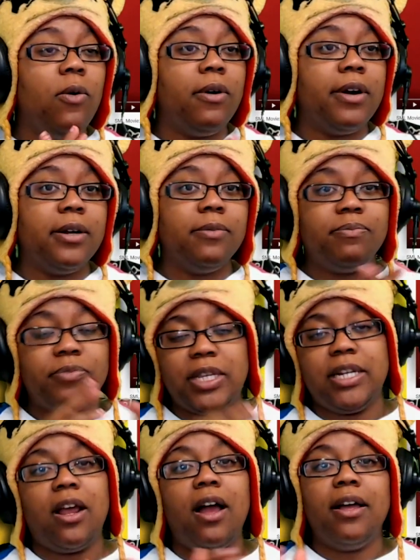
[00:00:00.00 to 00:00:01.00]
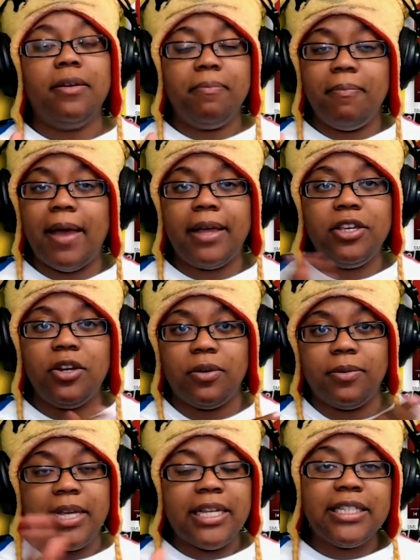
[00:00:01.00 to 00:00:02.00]
Or did, you
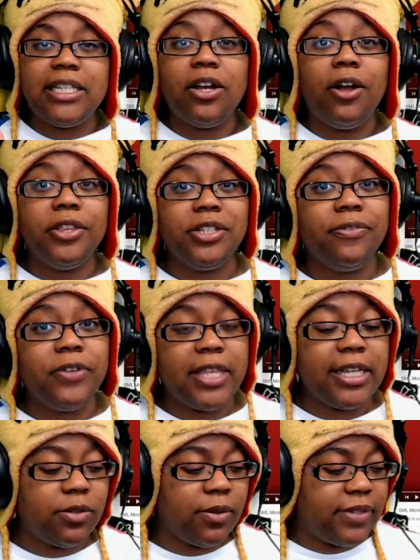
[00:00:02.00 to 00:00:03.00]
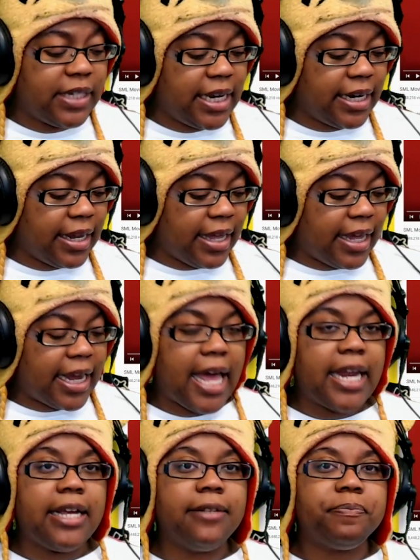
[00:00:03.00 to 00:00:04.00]
know, seeing all the different things we've seen
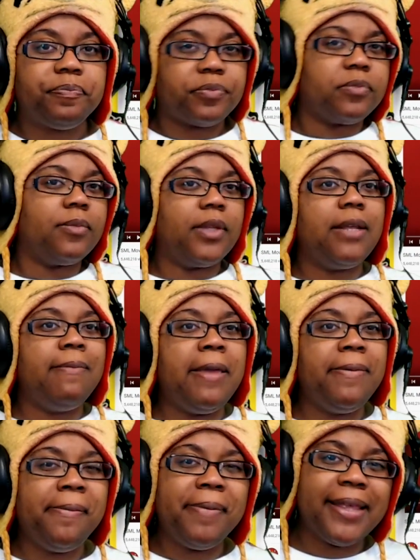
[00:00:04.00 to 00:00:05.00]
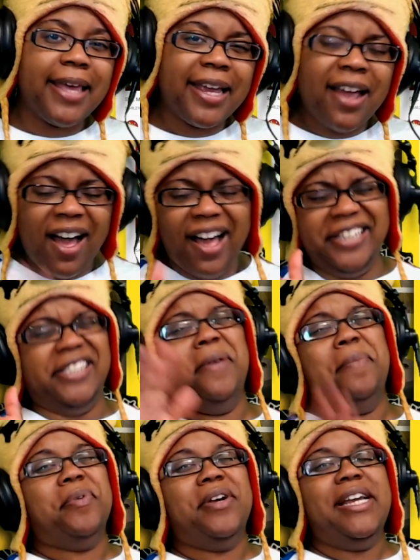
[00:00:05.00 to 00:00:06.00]
kind of made me be like, oh, it's
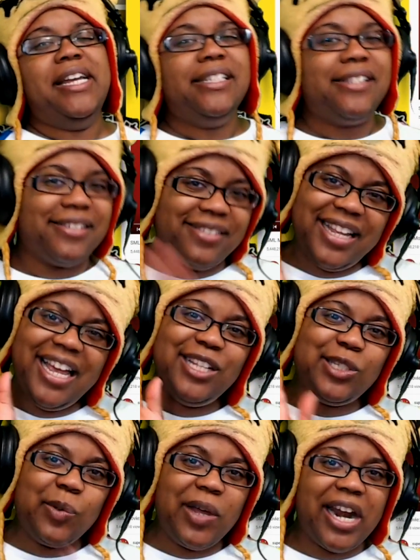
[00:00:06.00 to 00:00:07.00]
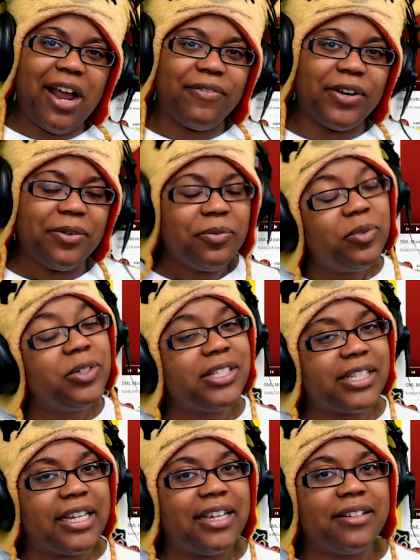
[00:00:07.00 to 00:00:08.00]
a breeze. It's whatever. We'll
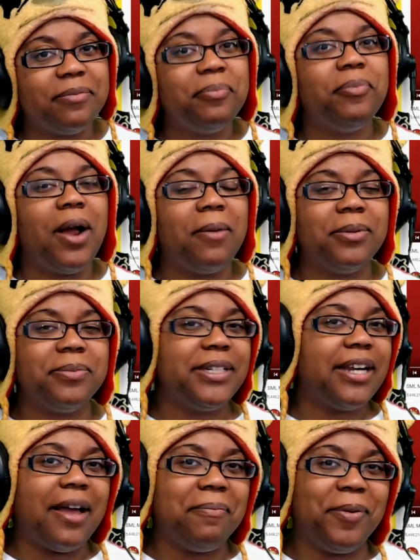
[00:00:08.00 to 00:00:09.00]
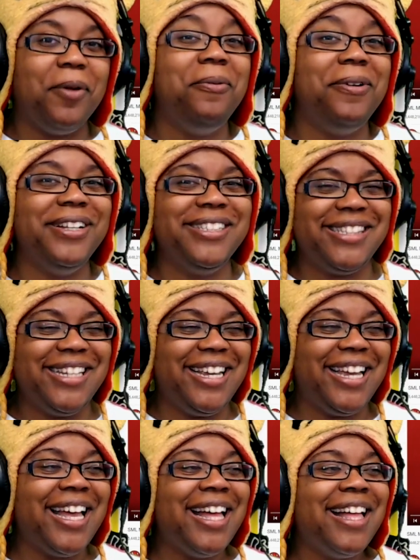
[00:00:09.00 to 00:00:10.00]
see. Probably not, but we'll
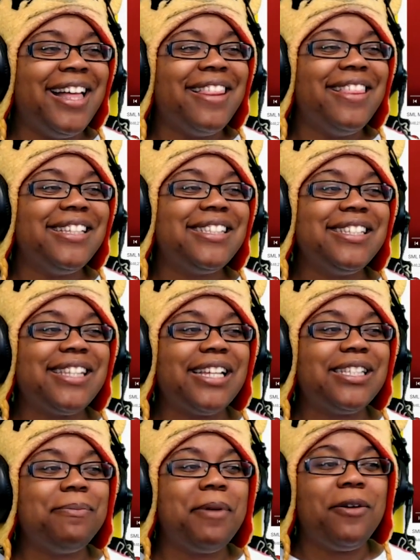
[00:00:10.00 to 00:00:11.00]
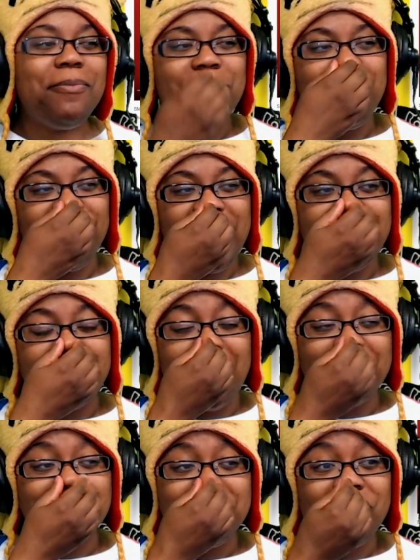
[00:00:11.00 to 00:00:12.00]
see. This is SML movie,
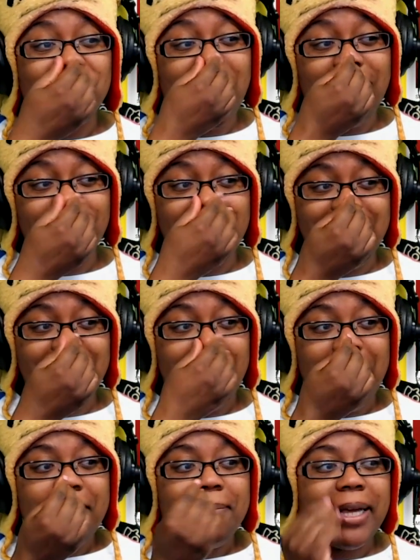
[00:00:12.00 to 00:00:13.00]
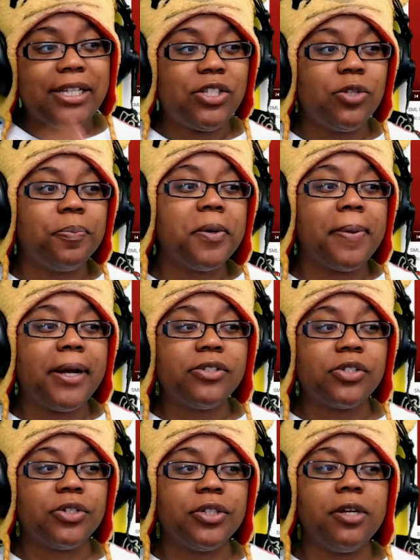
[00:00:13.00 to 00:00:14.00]
Dr. Jeffy by
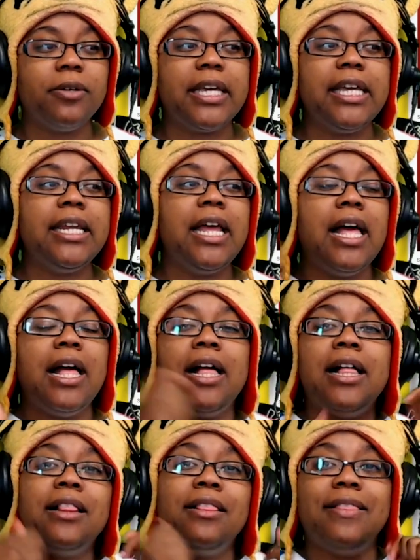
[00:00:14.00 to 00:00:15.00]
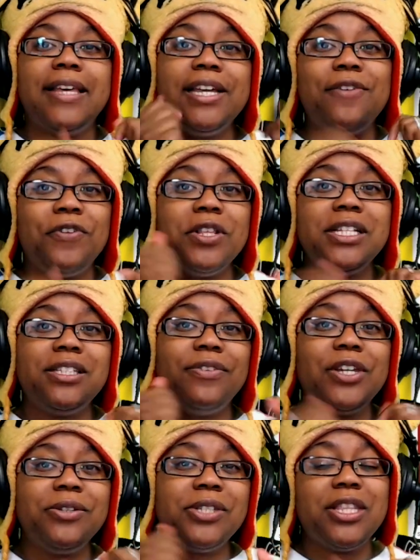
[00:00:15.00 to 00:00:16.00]
Superbowserlogan. Link for this
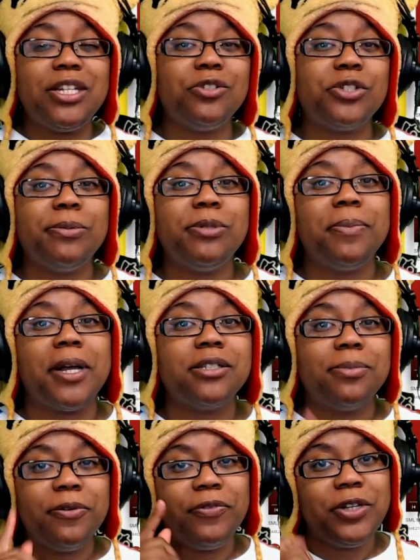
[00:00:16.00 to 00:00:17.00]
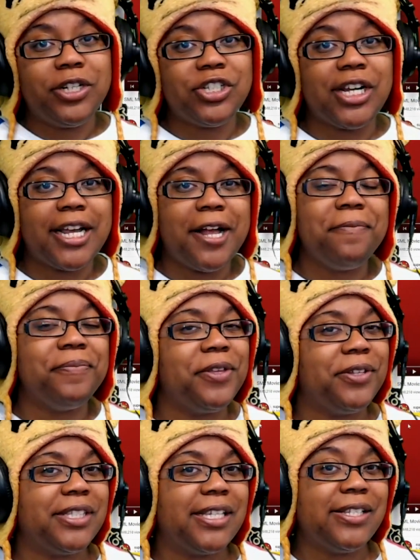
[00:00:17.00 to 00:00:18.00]
video is in the description box below for you to check out.
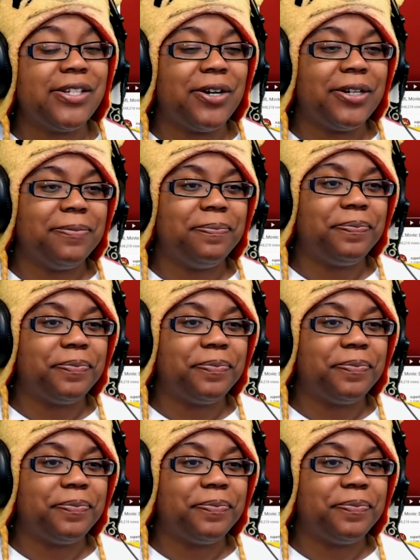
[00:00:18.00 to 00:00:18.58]
Now let's get started.